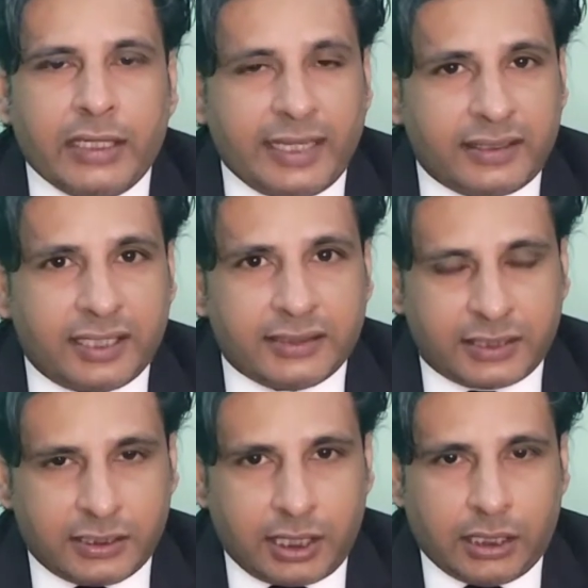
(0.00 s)
death as
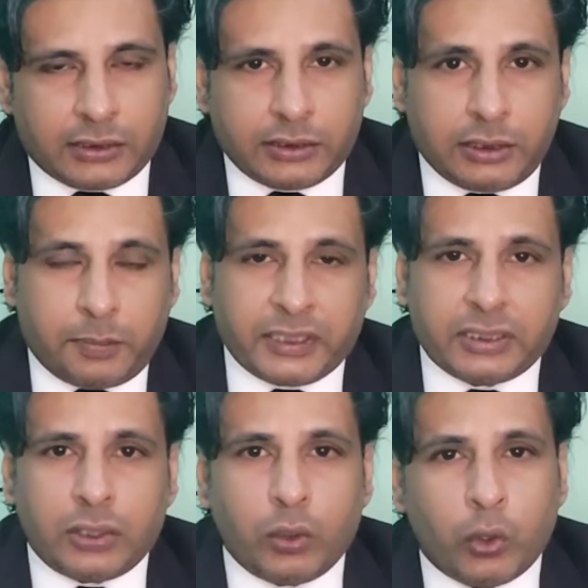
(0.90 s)
qisas. The
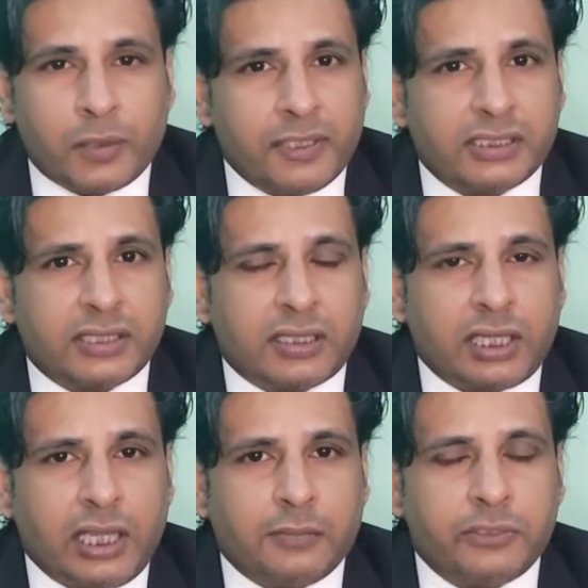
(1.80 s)
person who commits
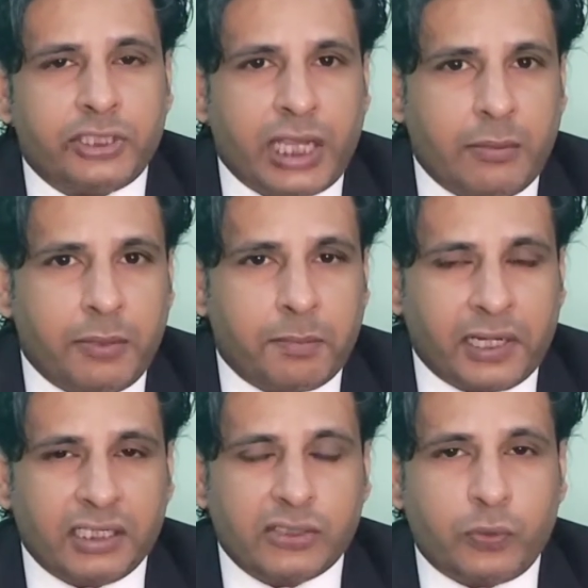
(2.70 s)
Qatl shall be
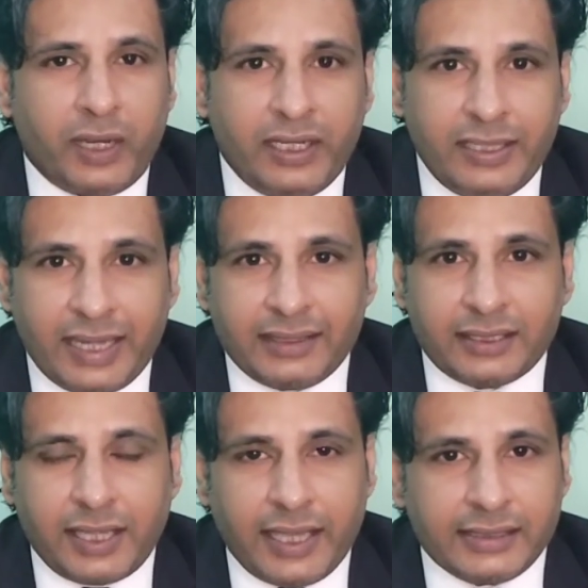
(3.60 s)
punished with
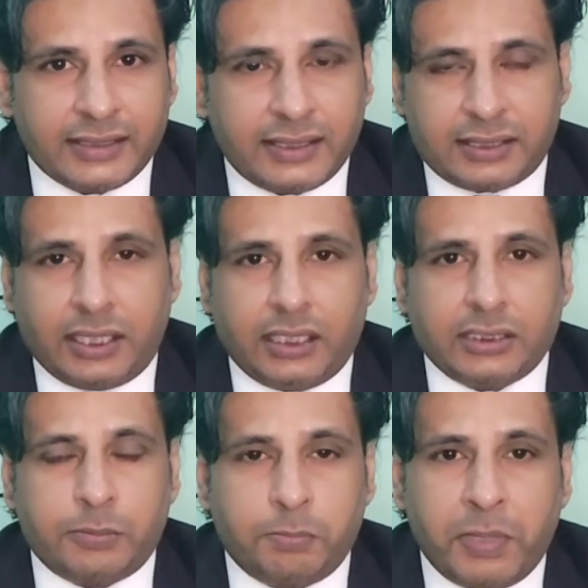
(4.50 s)
death as
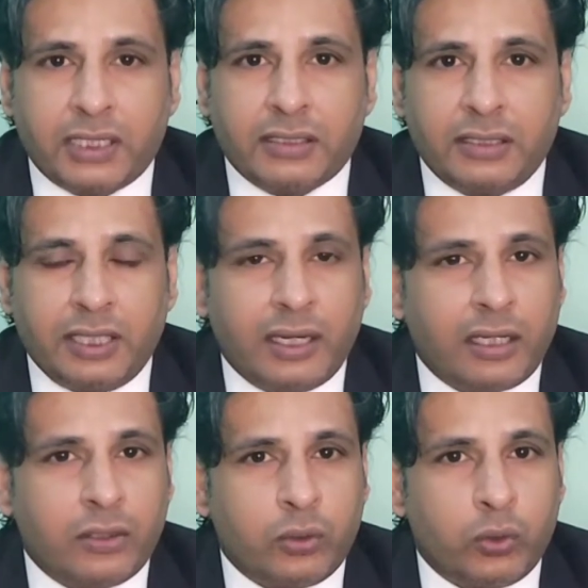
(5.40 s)
qisas, but there
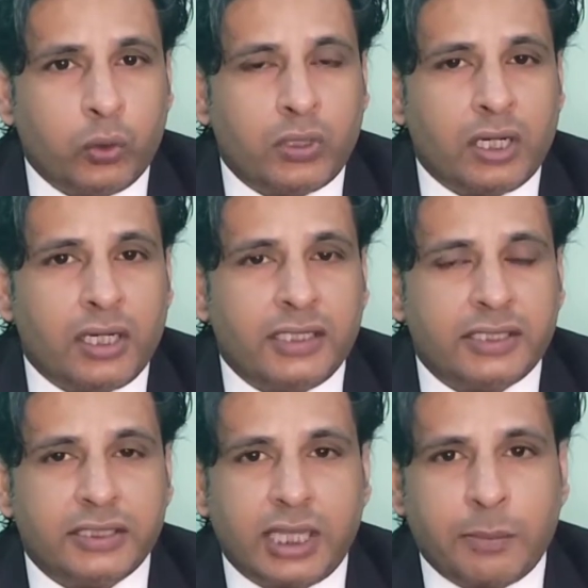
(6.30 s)
are 2
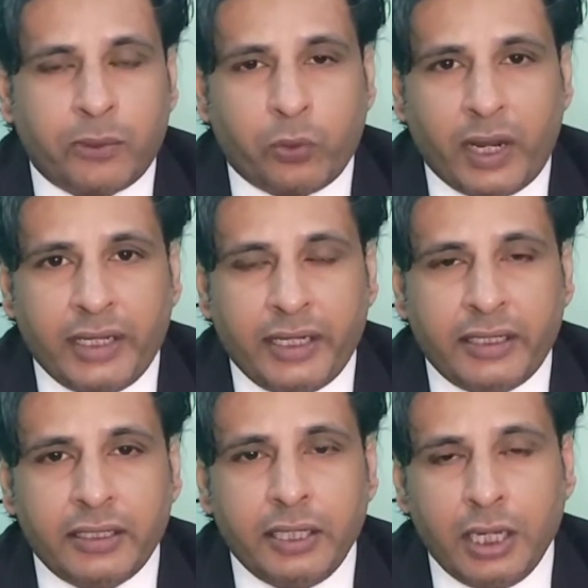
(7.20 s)
conditions are
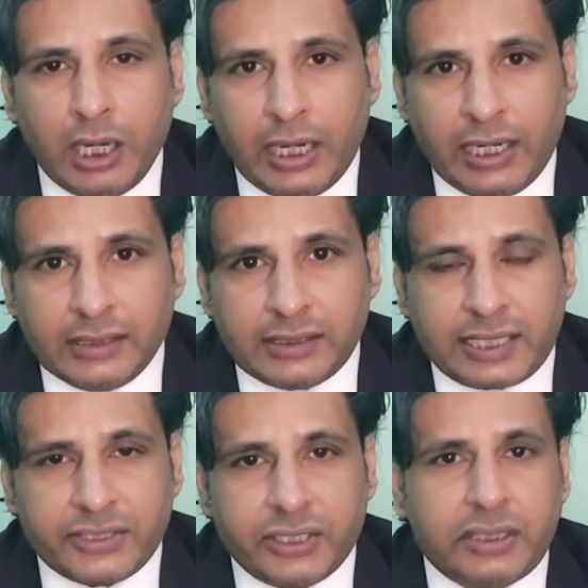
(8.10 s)
provided in
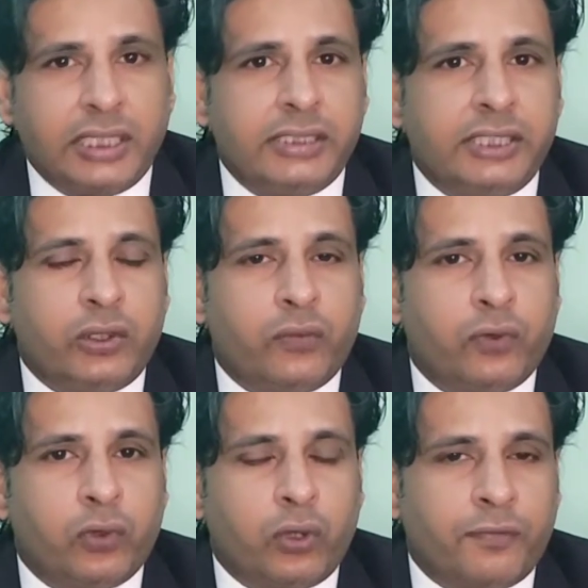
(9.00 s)
section
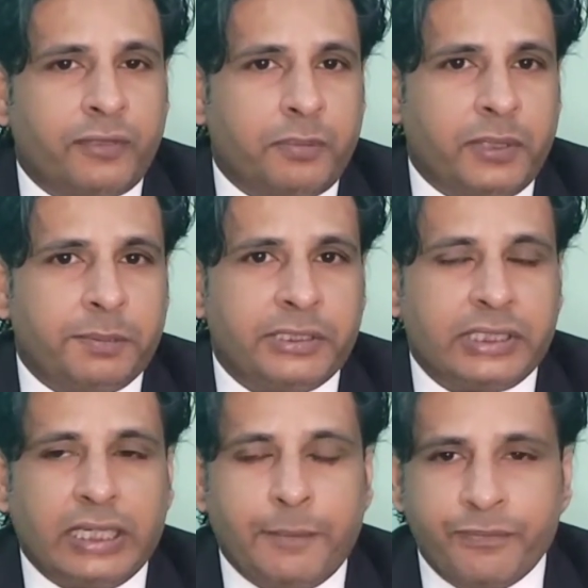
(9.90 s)
304 of the
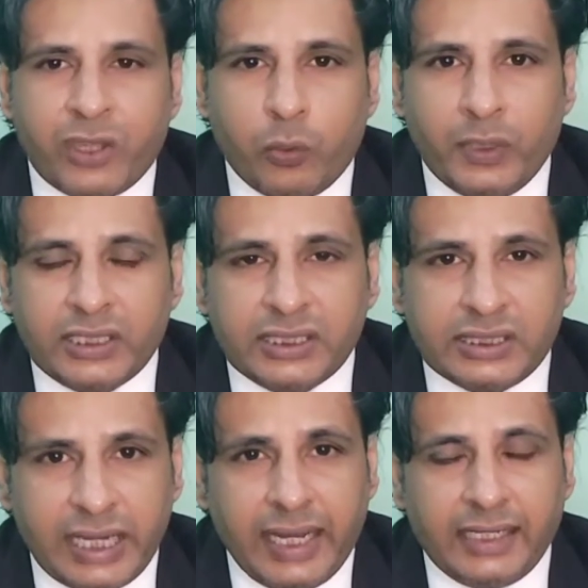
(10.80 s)
PPC, which
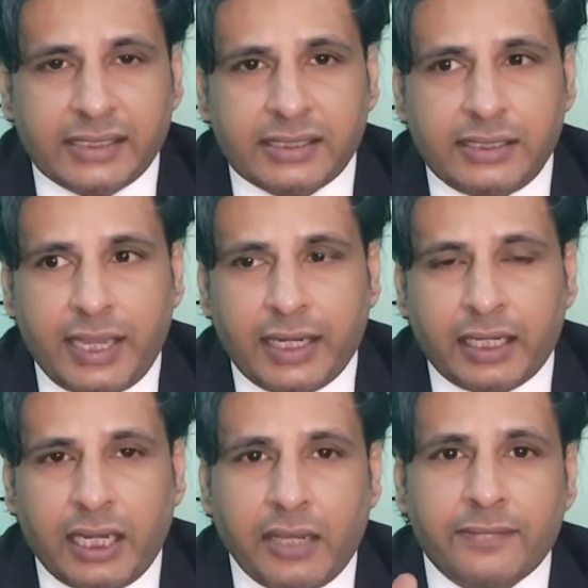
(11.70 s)
states
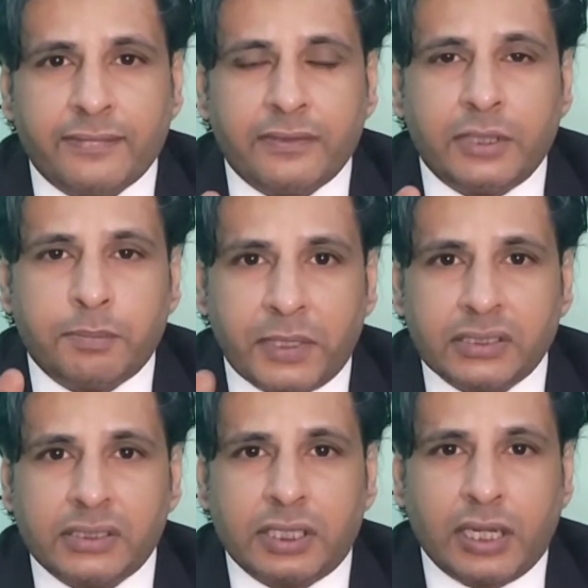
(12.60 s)
that if the
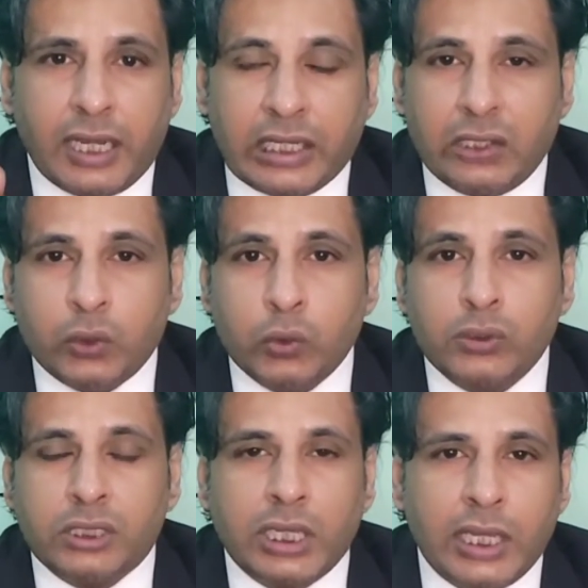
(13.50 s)
person
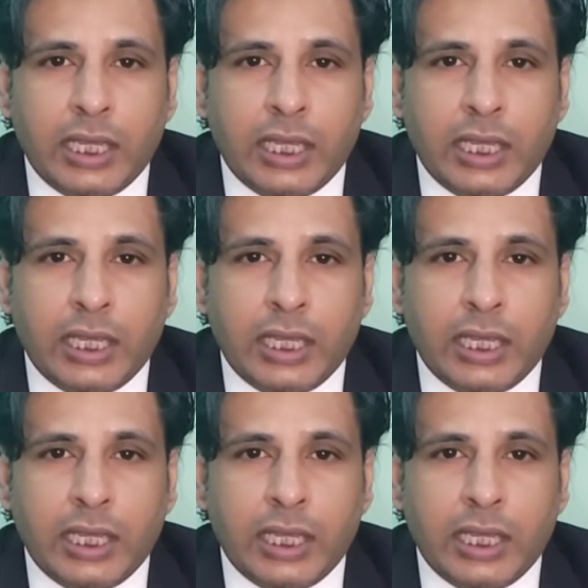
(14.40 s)
accused